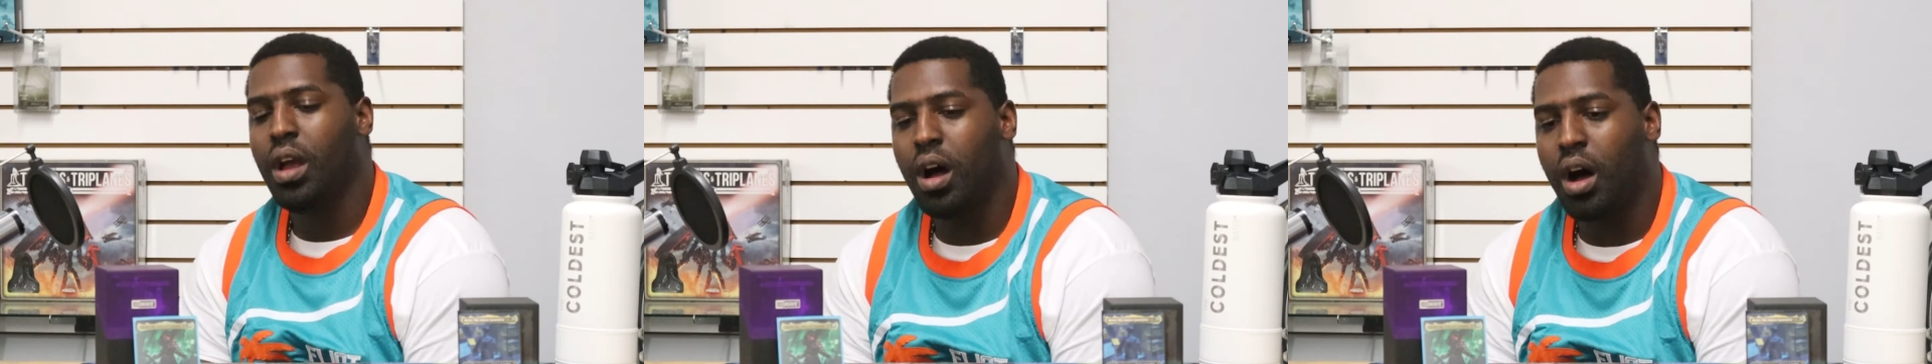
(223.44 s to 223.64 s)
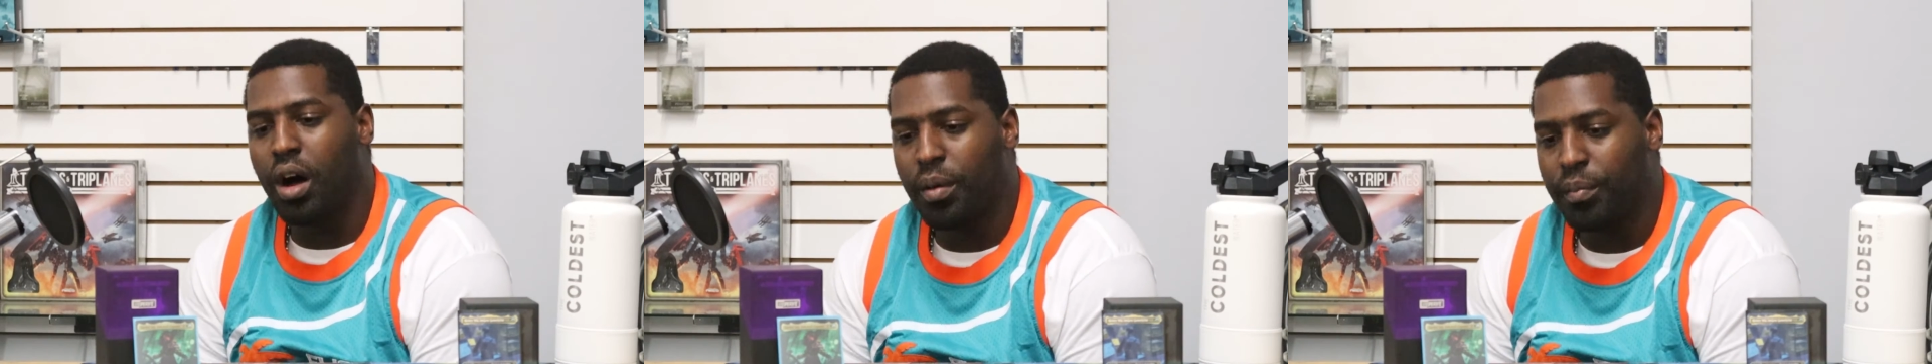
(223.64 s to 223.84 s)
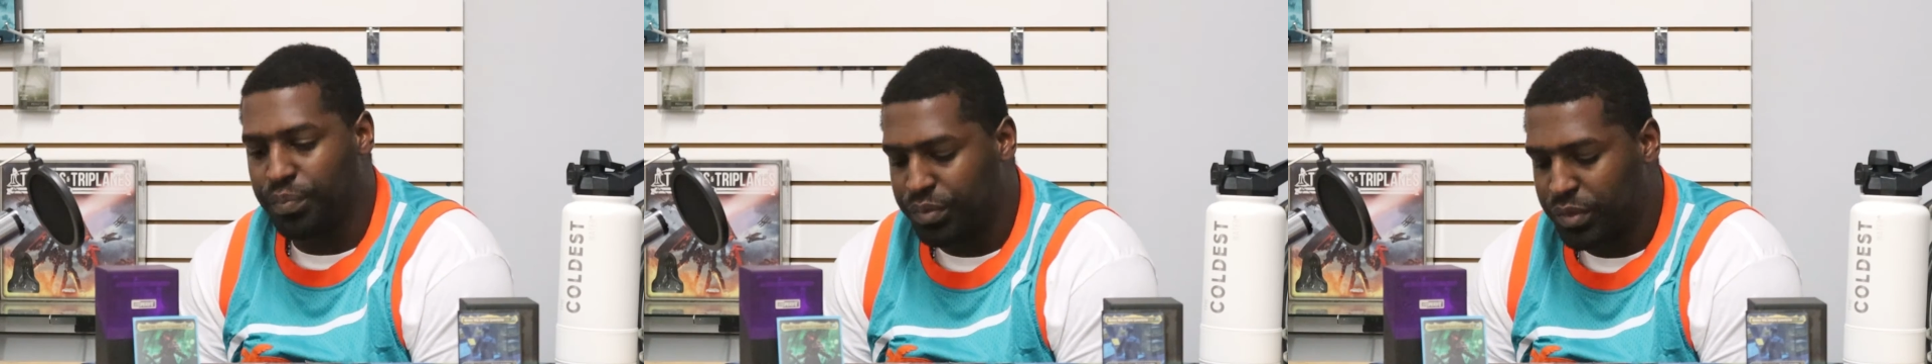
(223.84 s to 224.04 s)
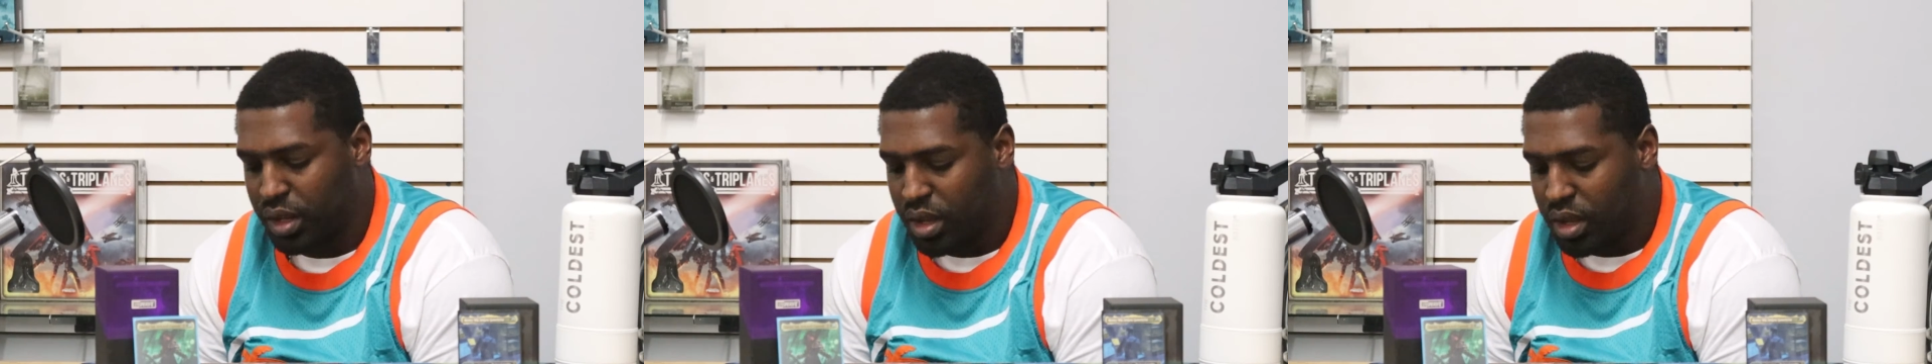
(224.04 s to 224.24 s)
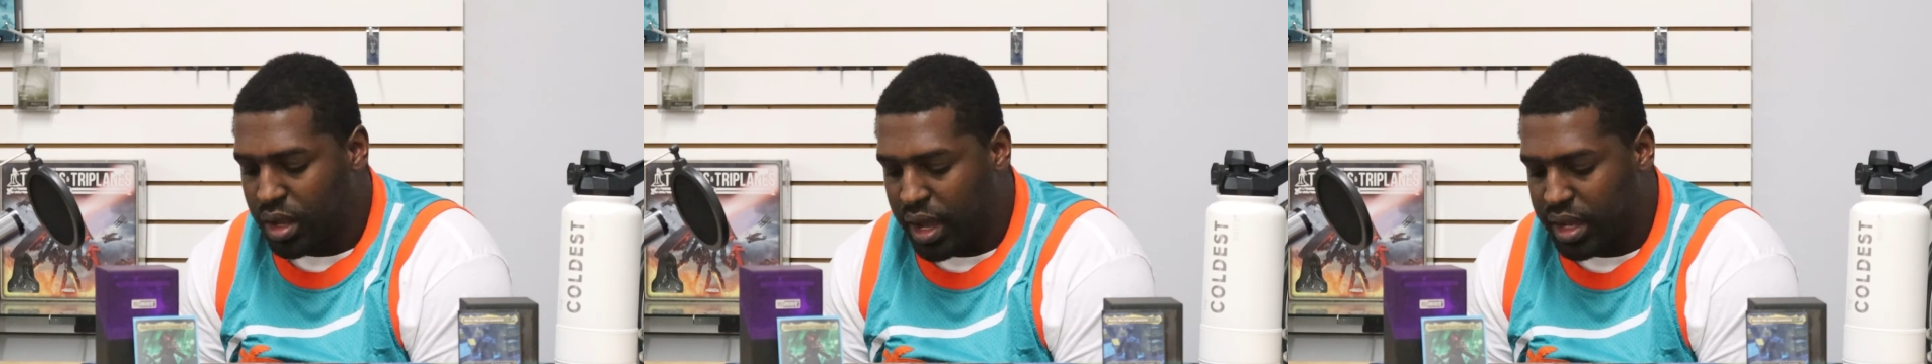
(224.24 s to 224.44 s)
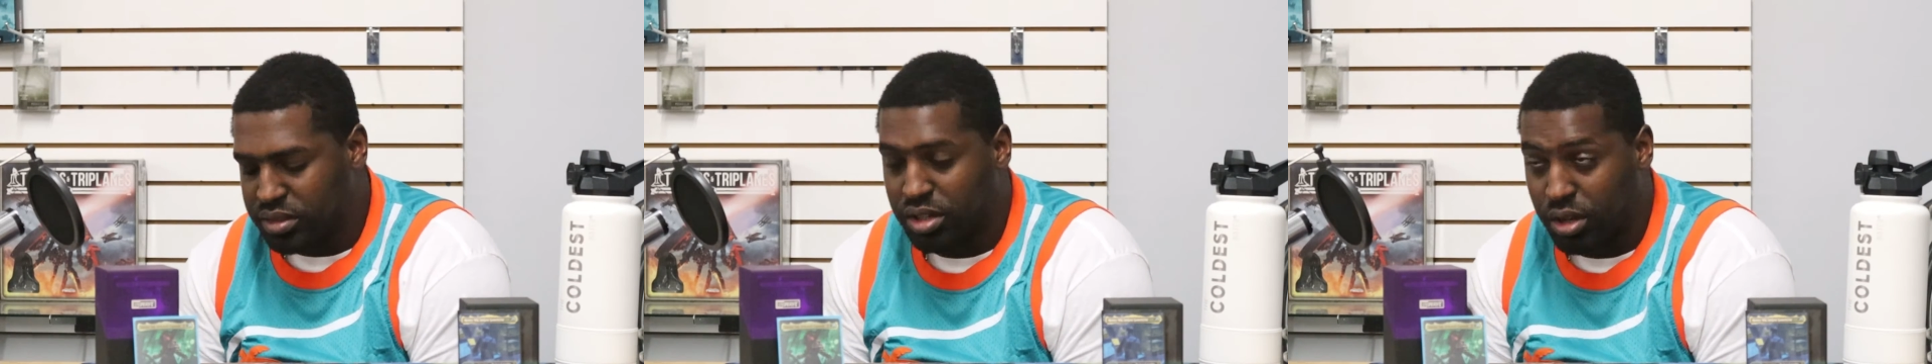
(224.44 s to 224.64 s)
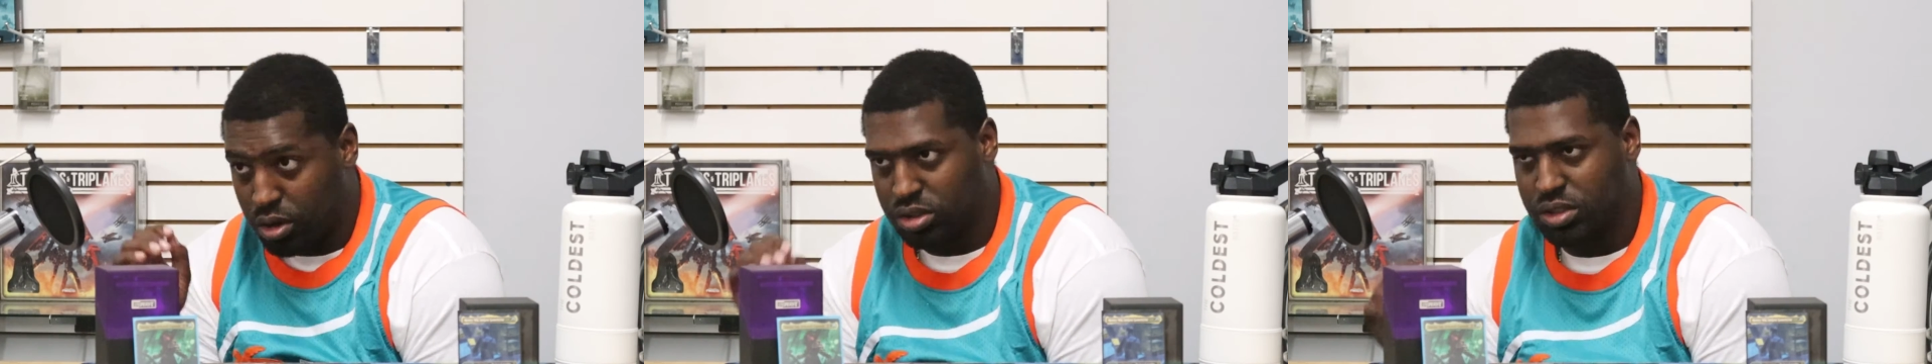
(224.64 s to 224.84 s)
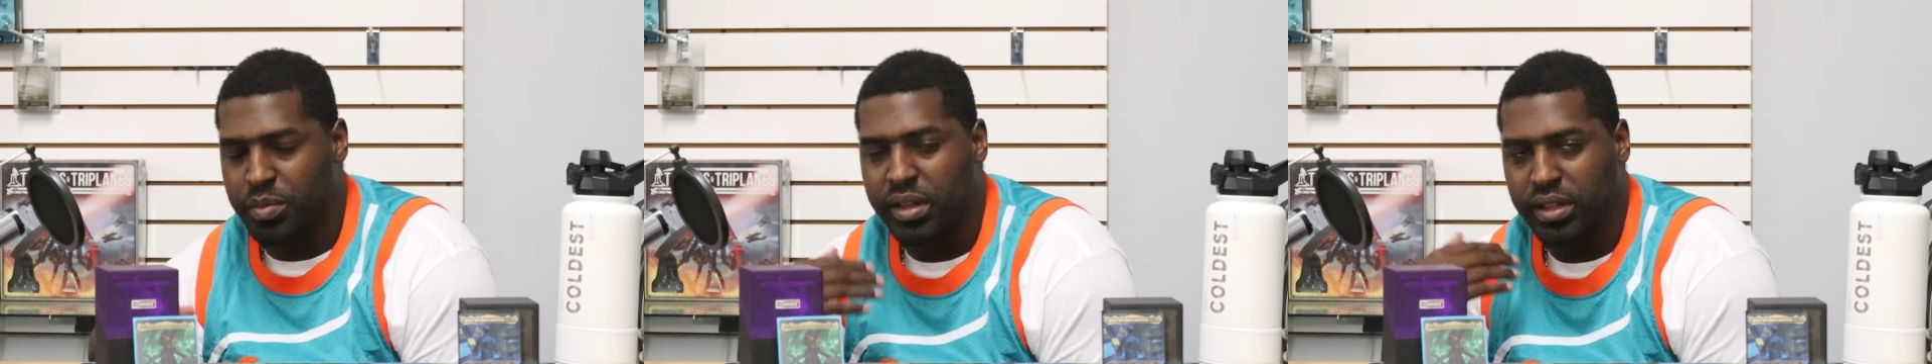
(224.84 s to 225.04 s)
And so
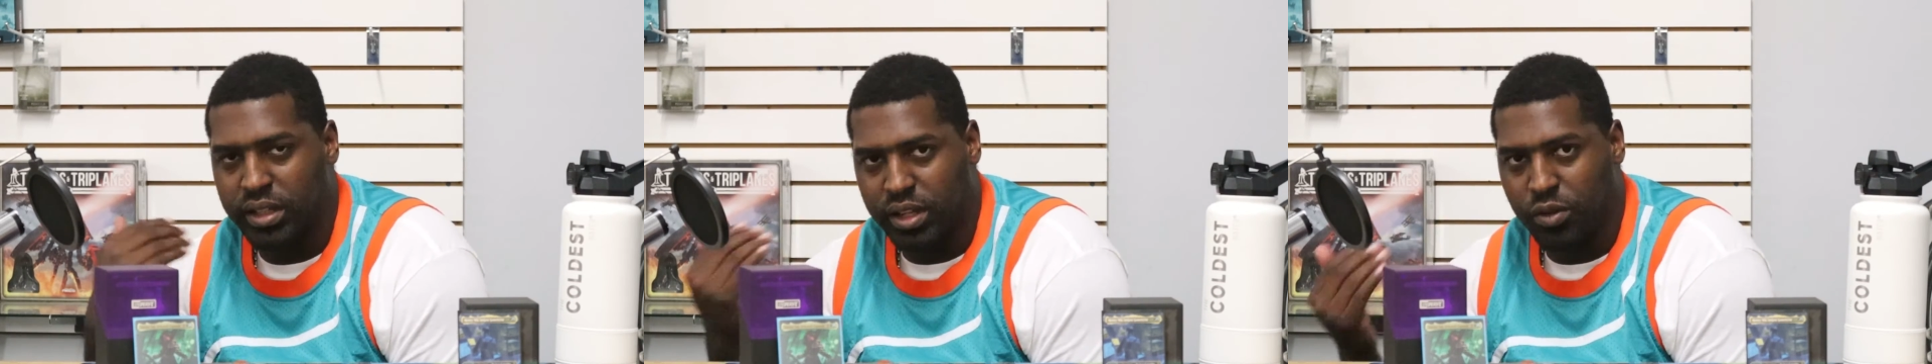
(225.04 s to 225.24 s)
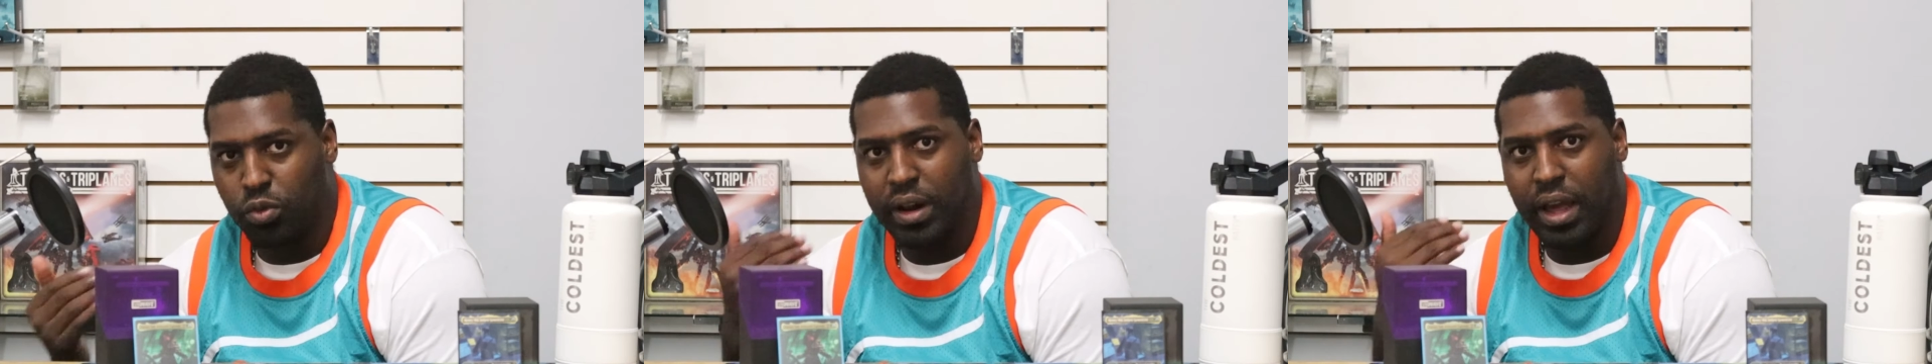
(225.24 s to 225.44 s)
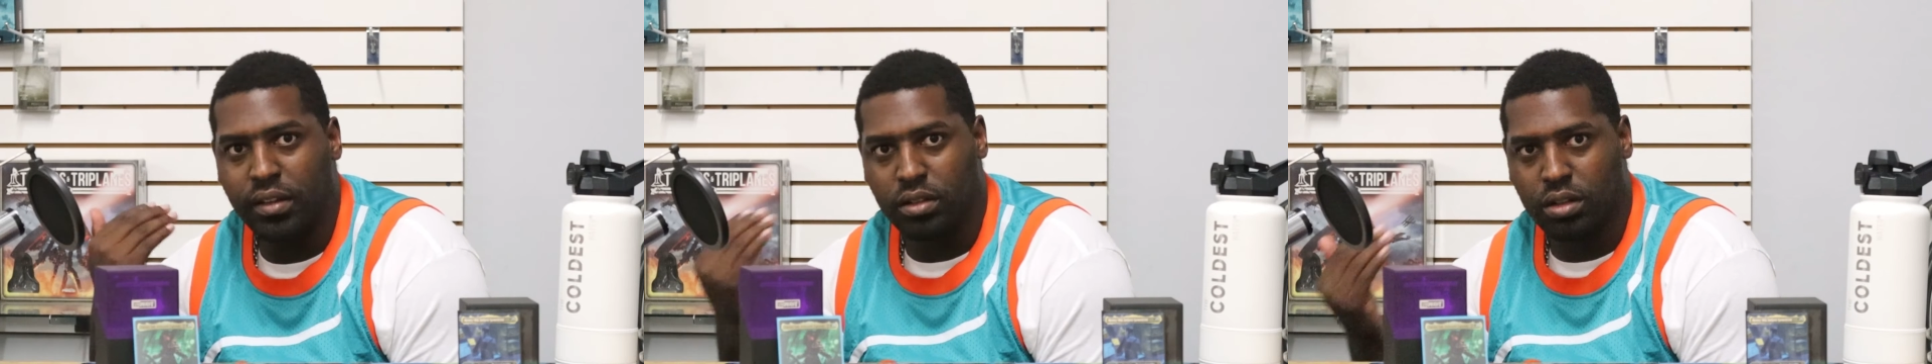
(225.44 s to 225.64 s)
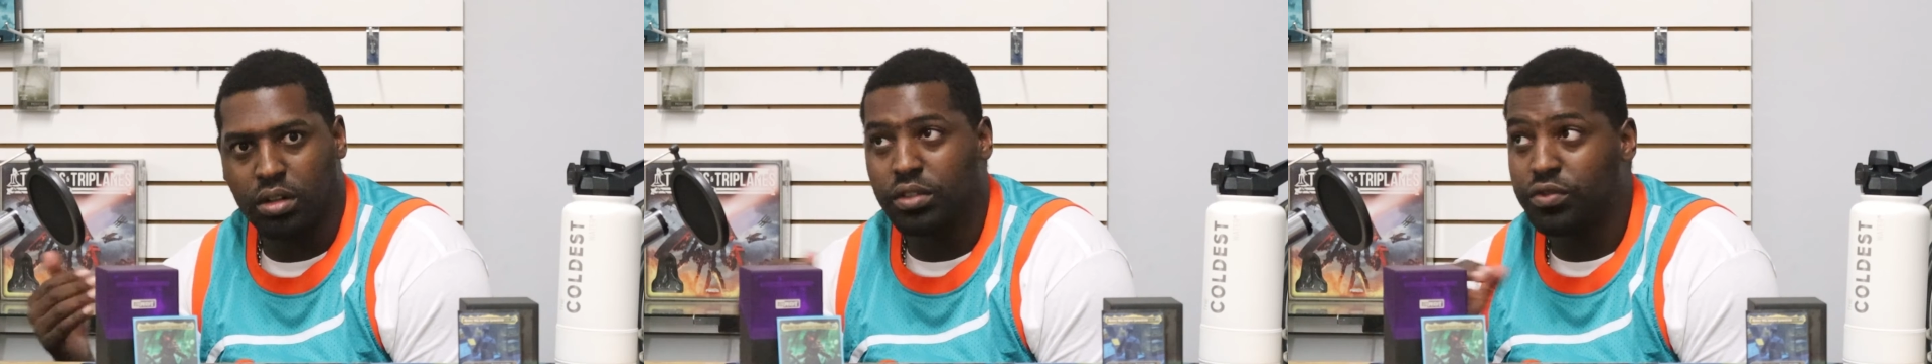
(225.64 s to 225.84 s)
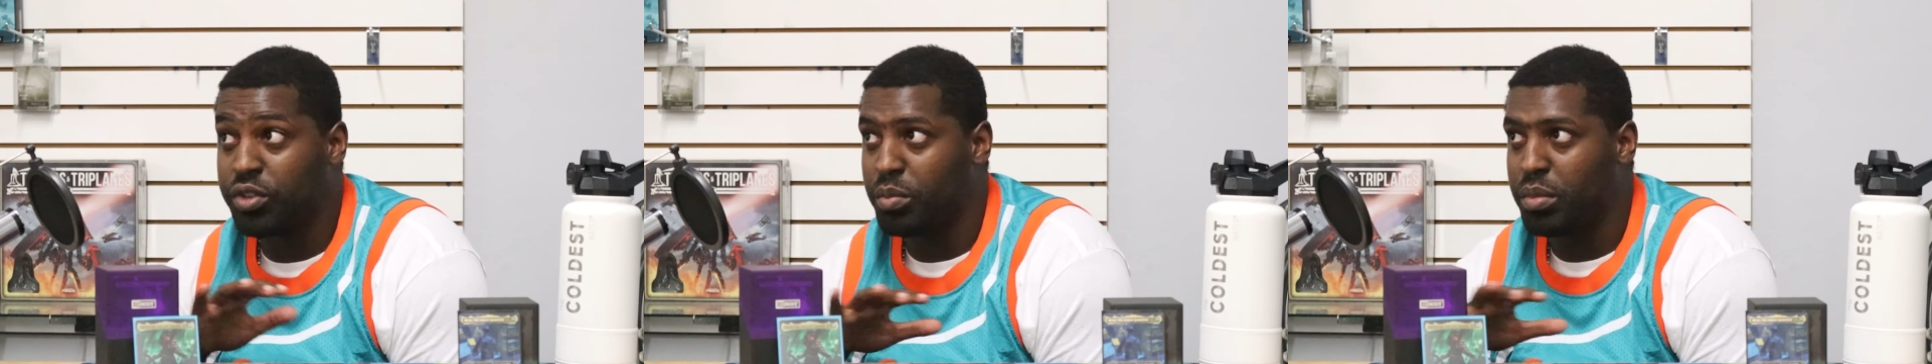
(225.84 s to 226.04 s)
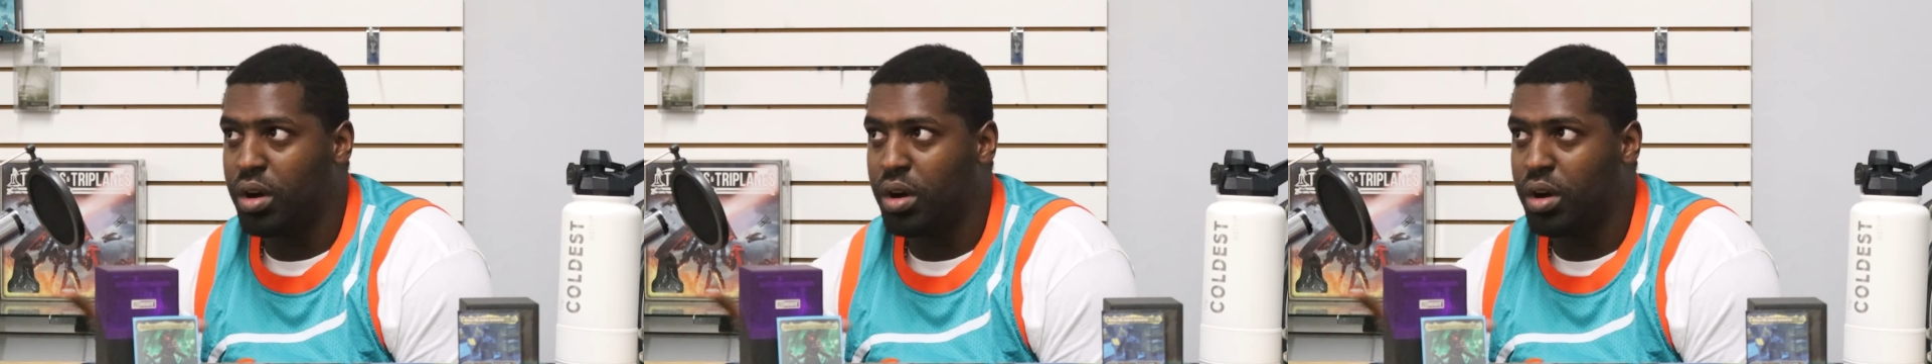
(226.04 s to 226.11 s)
ultimately what I learned from